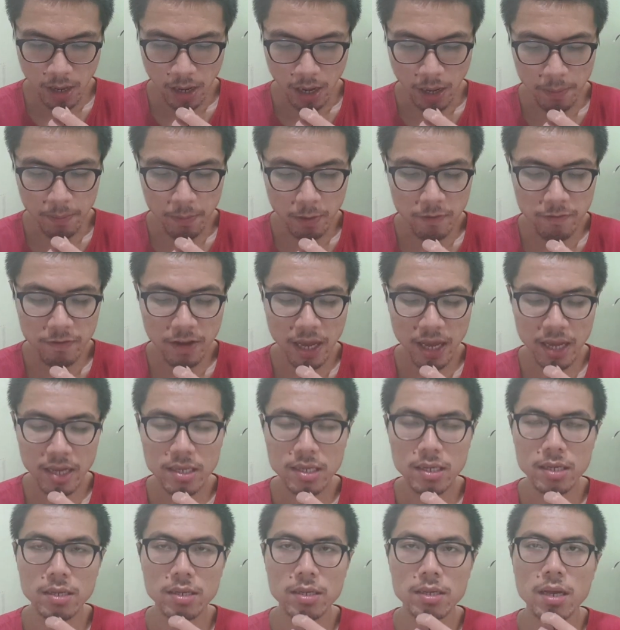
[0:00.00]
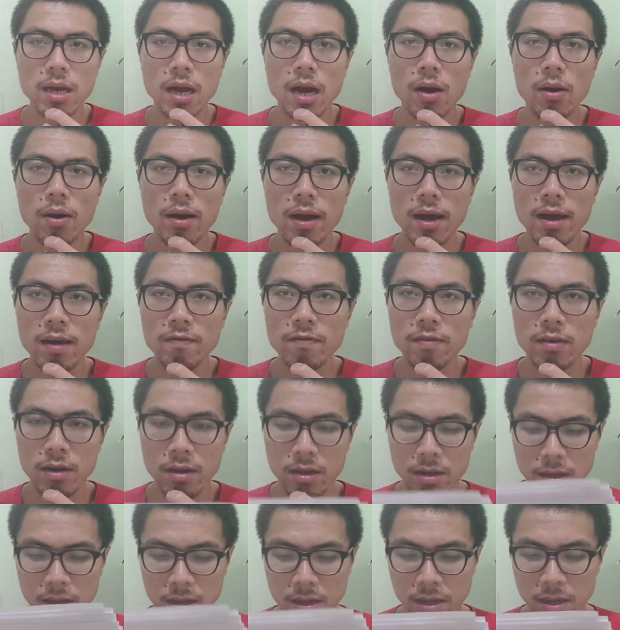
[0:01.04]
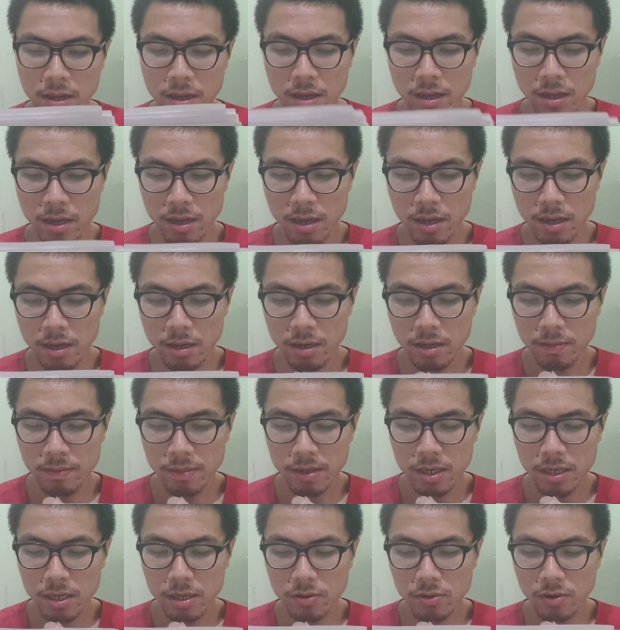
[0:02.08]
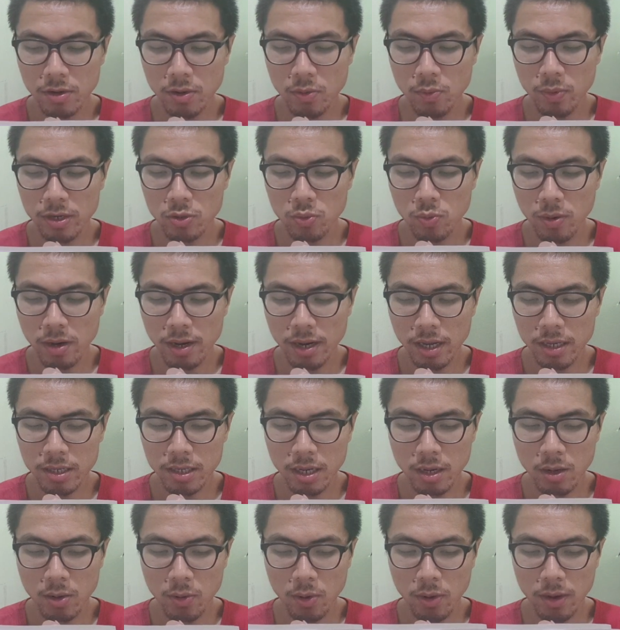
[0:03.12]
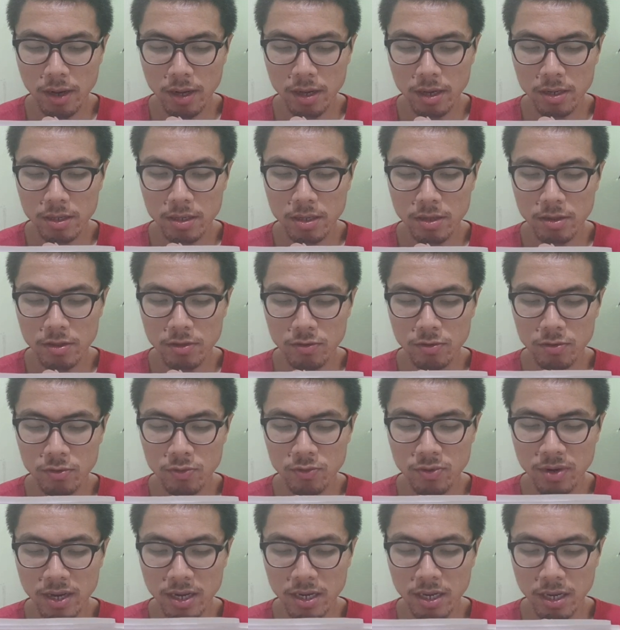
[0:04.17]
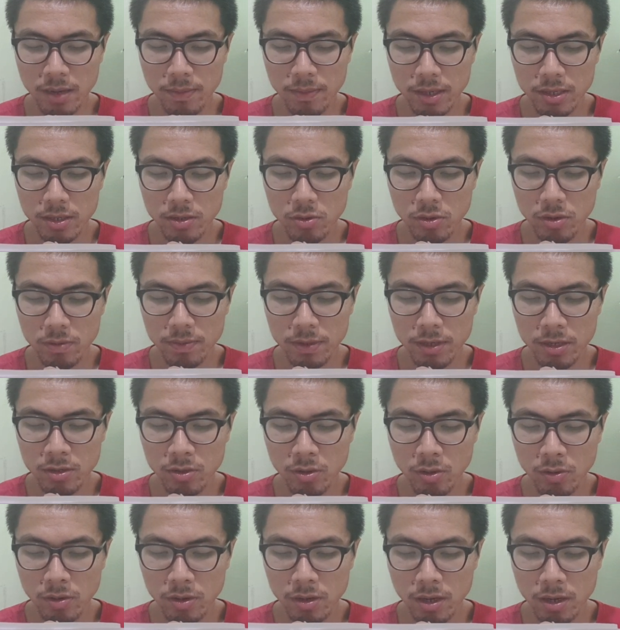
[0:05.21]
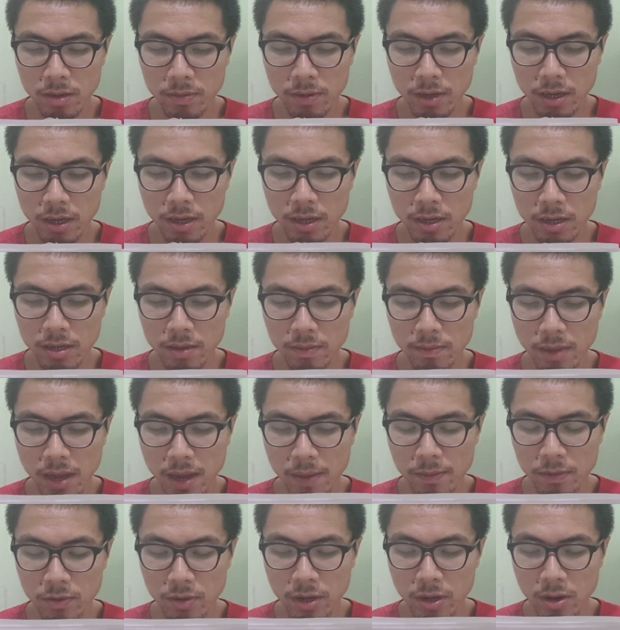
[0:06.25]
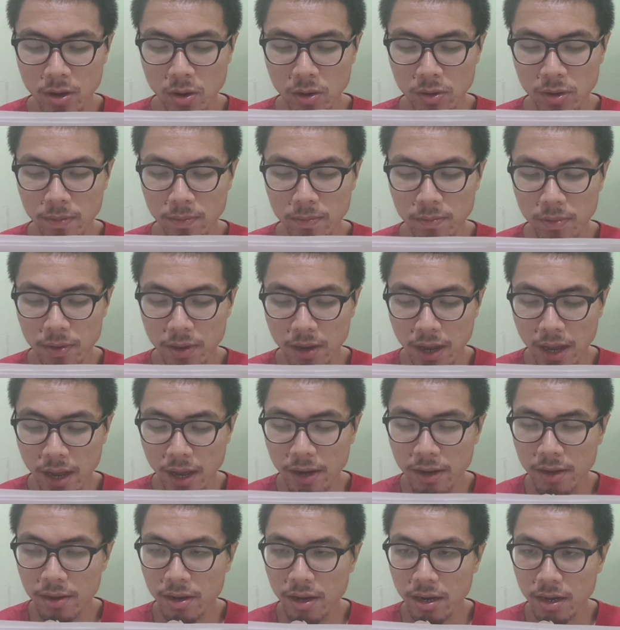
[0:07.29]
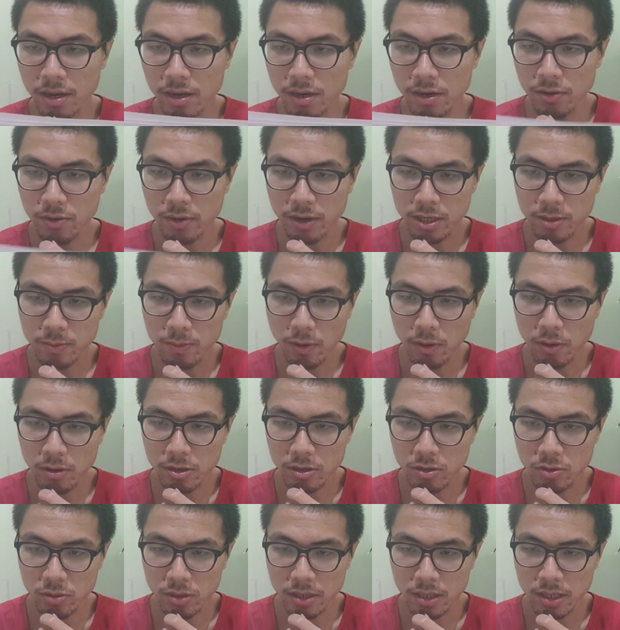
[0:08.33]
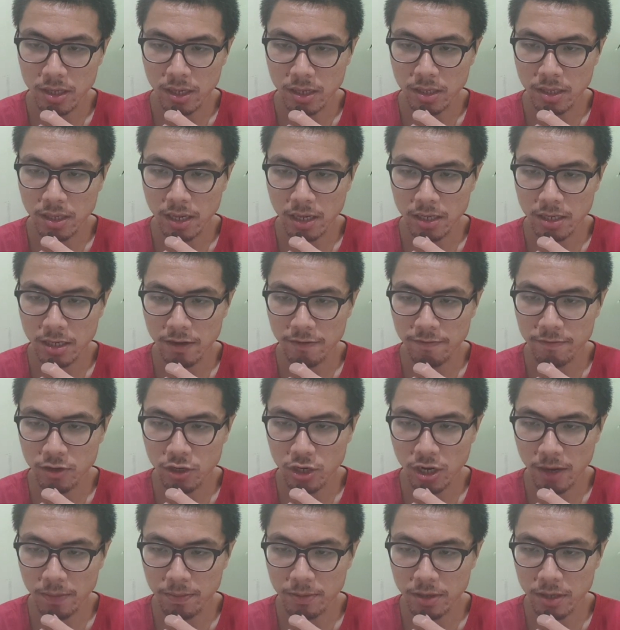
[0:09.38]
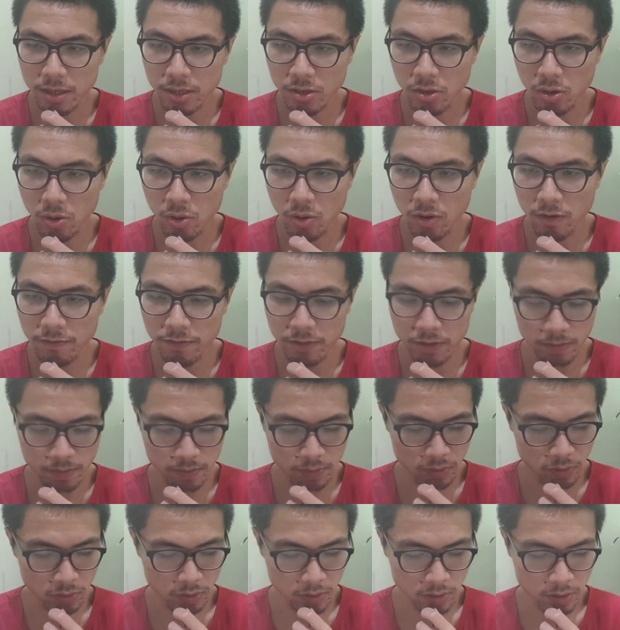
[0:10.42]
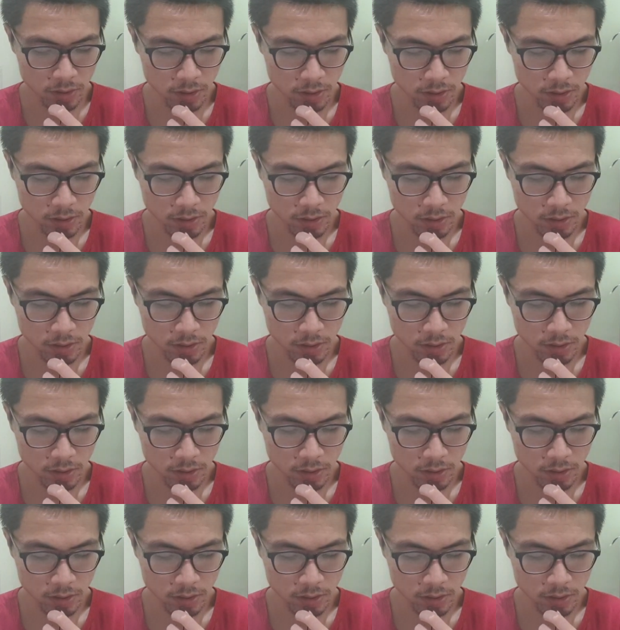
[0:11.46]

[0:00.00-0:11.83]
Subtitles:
In both cases, however, the material which one has acquired through reading must not be stored up in the memory on a plan that corresponds to the successive chapters of the book,